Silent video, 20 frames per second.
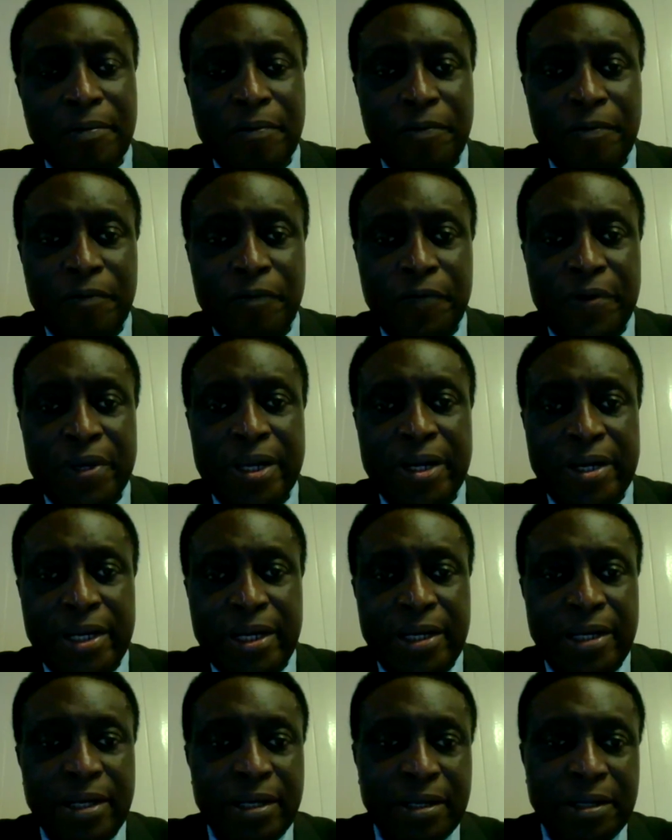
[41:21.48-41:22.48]

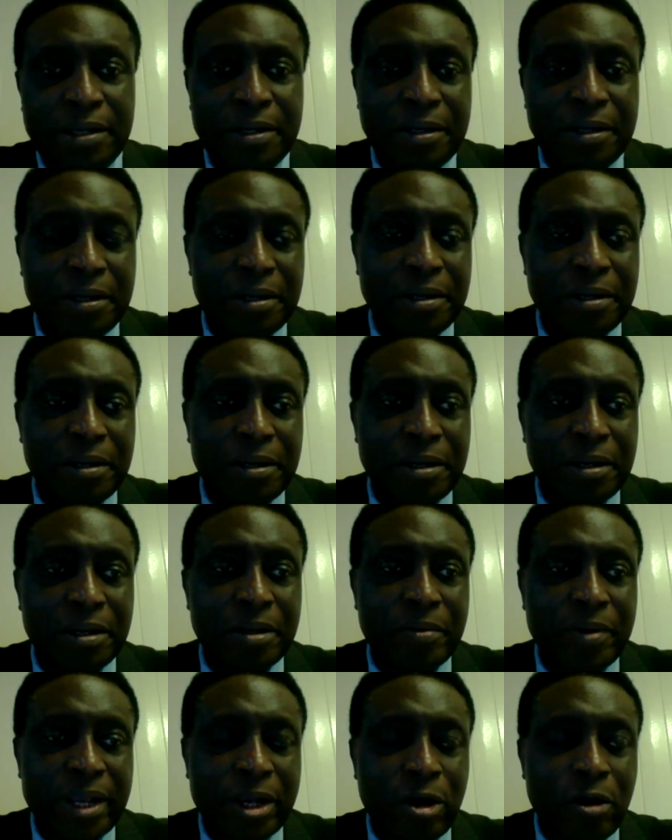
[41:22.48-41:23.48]
very
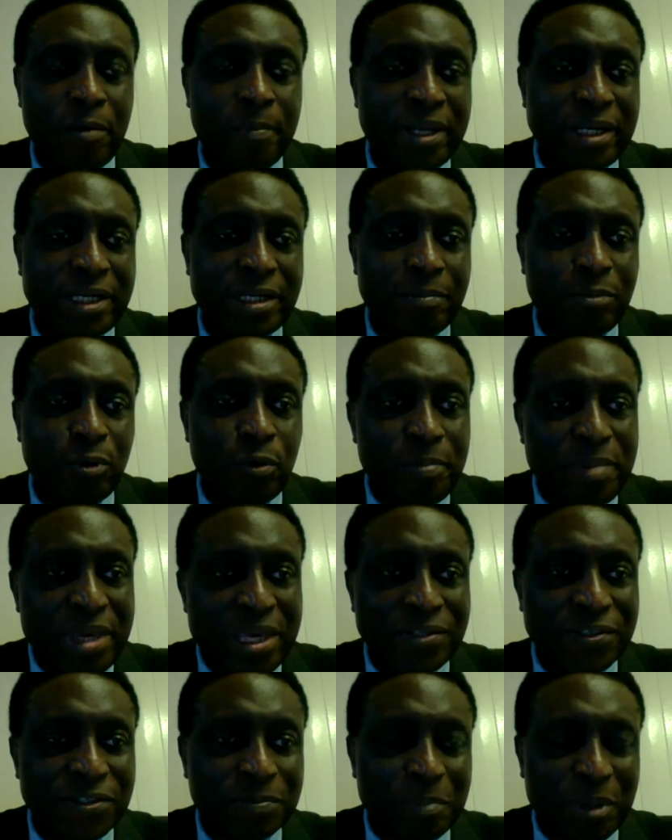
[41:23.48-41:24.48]
recommendable
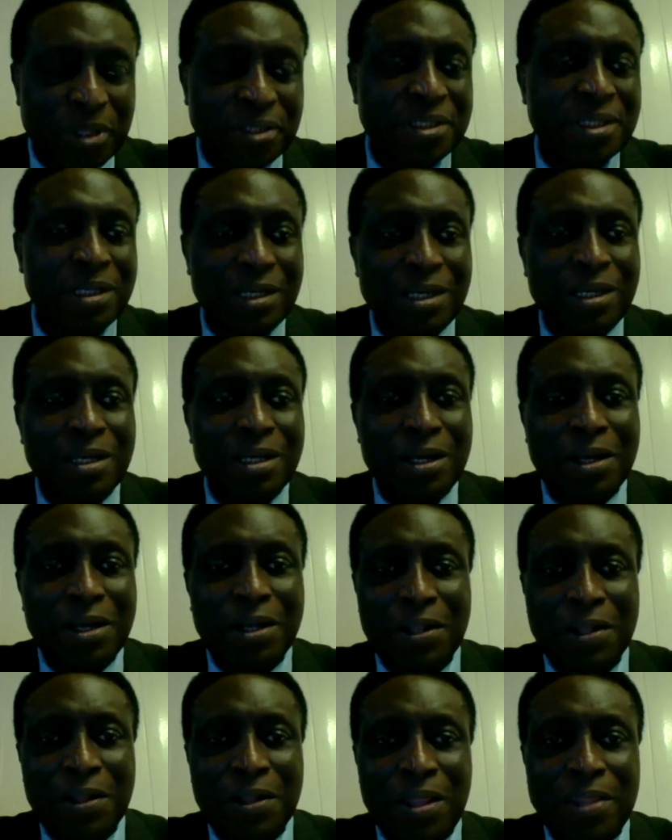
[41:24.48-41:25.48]
means, but
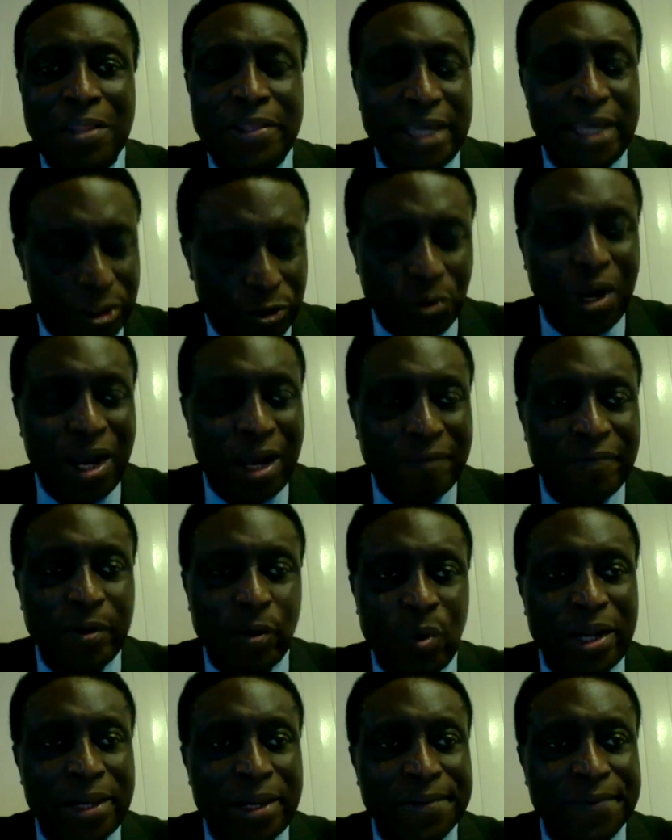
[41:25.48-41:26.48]
they do have the
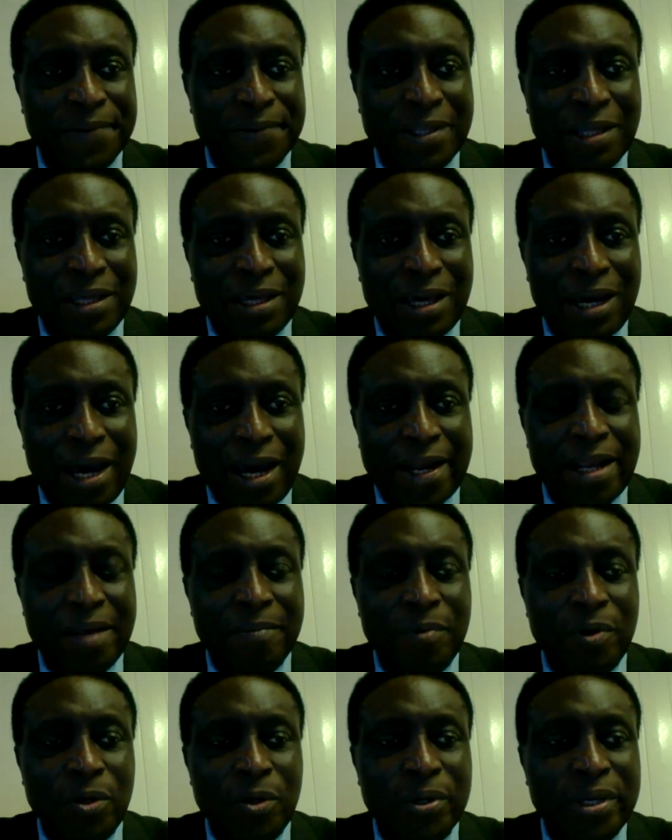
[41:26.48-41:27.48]
wealth. And
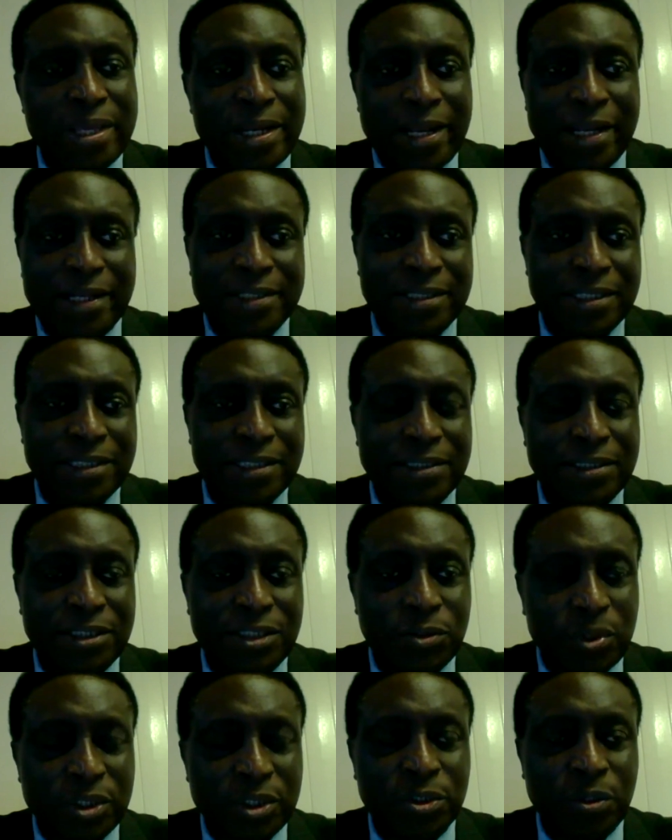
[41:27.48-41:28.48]
I'm looking at a
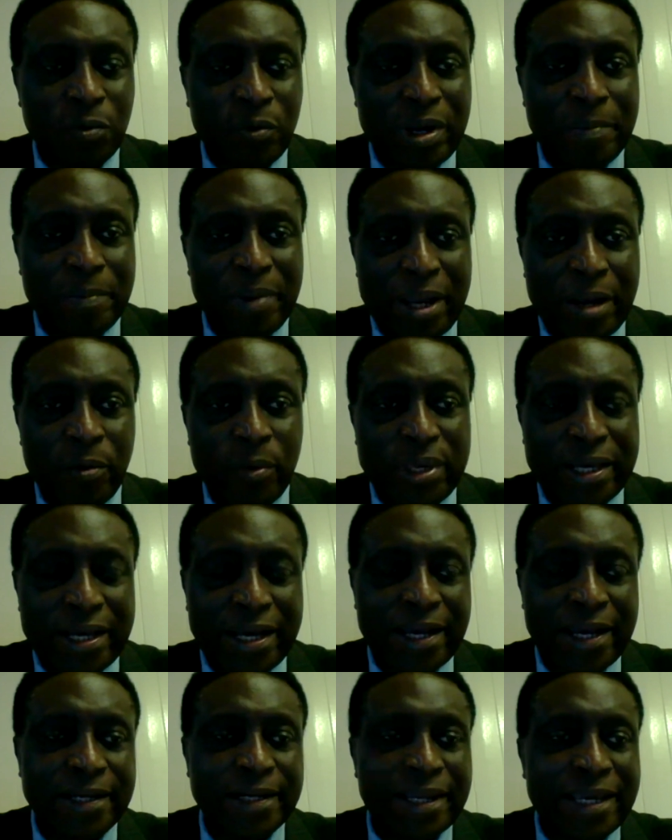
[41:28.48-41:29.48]
situation whereby we
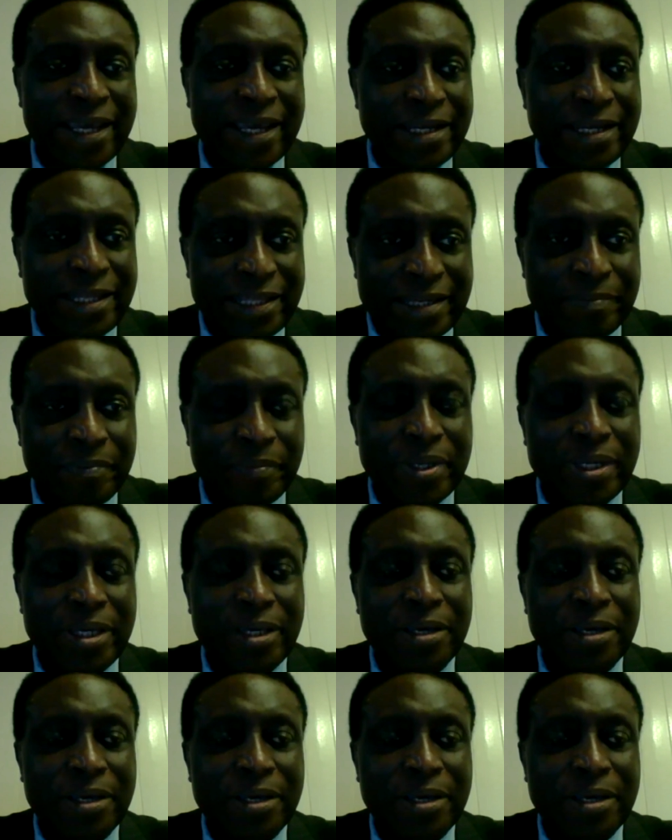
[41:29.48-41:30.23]
can get them